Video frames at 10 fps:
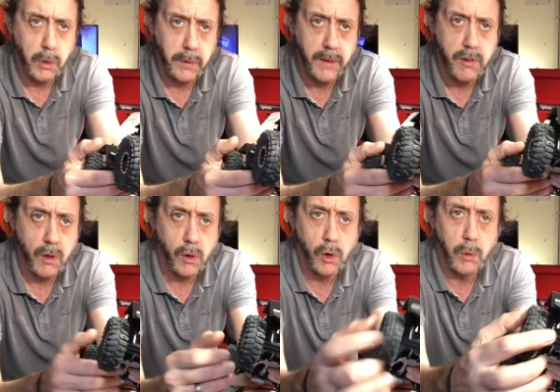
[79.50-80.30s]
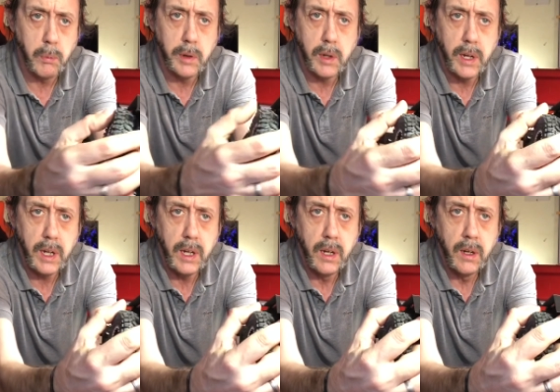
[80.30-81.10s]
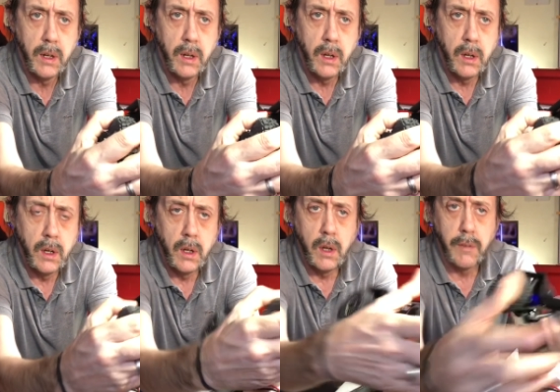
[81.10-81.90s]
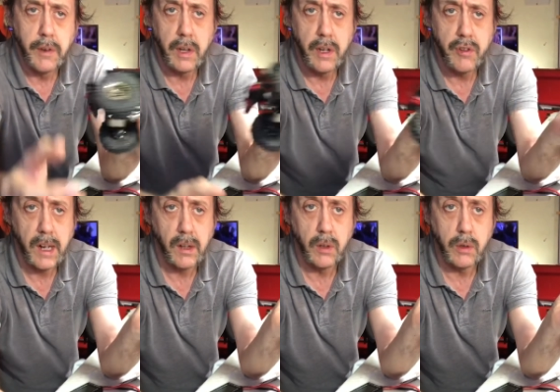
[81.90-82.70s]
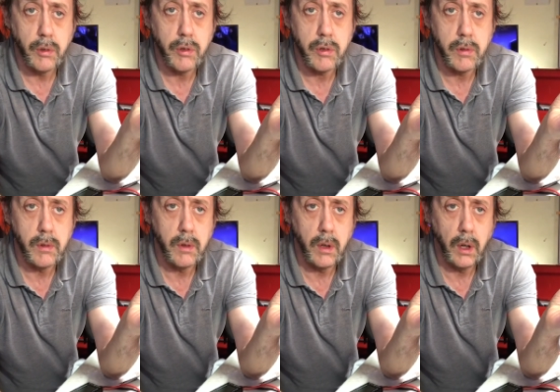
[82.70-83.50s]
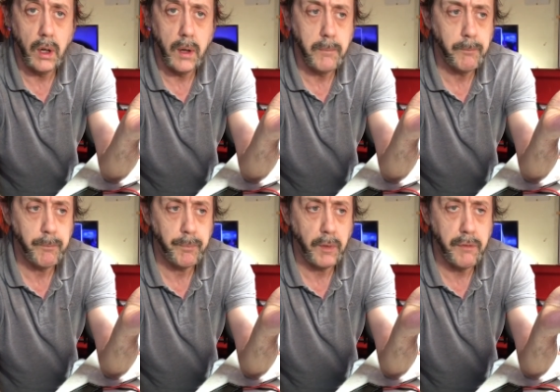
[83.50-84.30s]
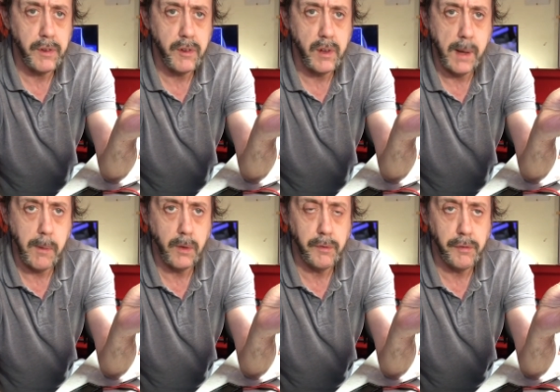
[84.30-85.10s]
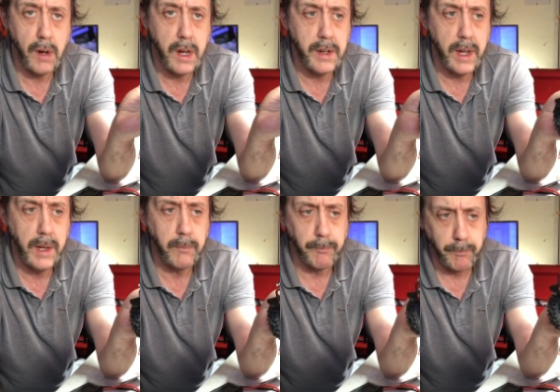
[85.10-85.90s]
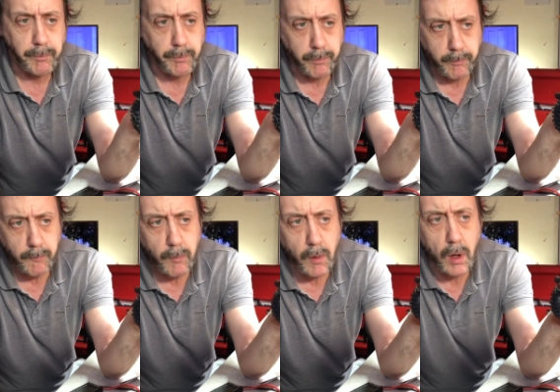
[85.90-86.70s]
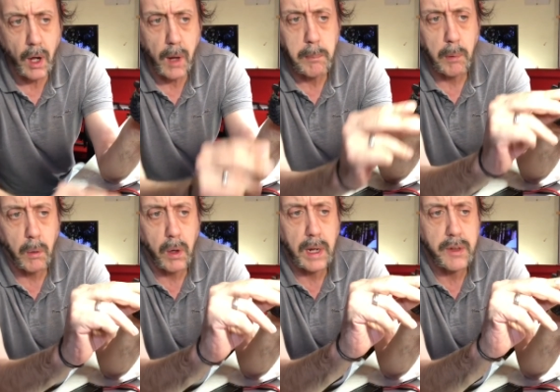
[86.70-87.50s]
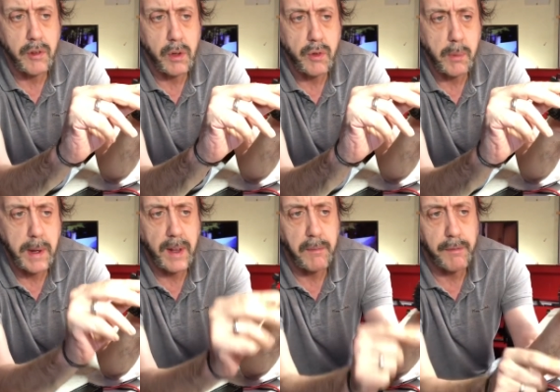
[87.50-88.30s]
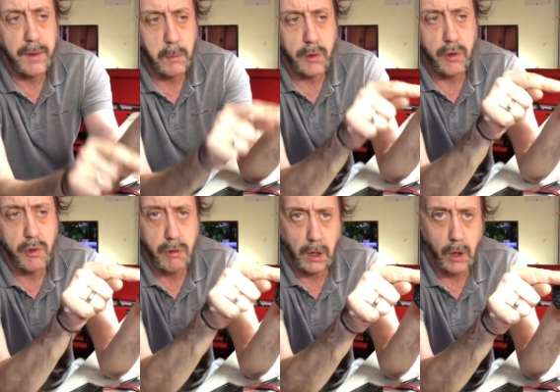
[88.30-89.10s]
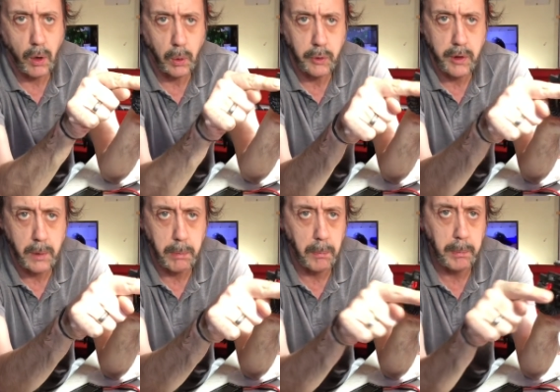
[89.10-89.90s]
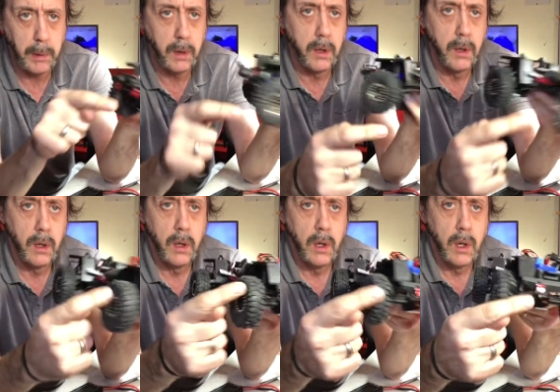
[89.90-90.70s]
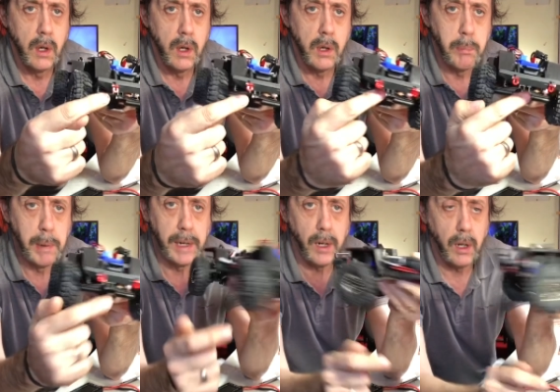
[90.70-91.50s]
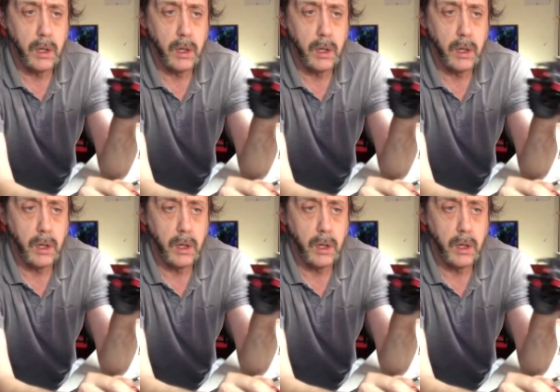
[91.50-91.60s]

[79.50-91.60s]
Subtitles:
in this lot come with the D shackles. Fitted them on Friday, but what I had to do to make them fit was to drill the holes in the bumper bigger,